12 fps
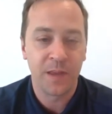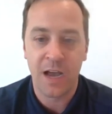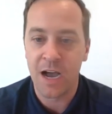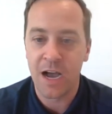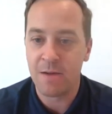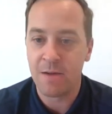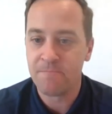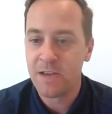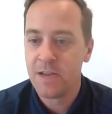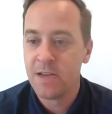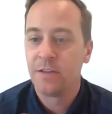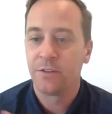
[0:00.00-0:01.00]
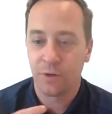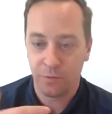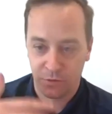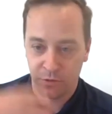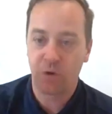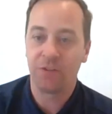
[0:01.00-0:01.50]

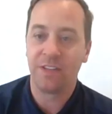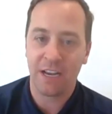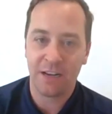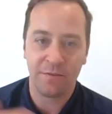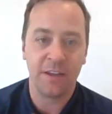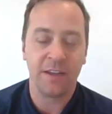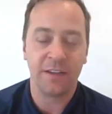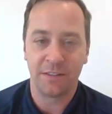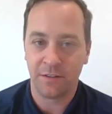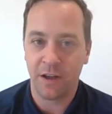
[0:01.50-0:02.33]
So towards the end of this,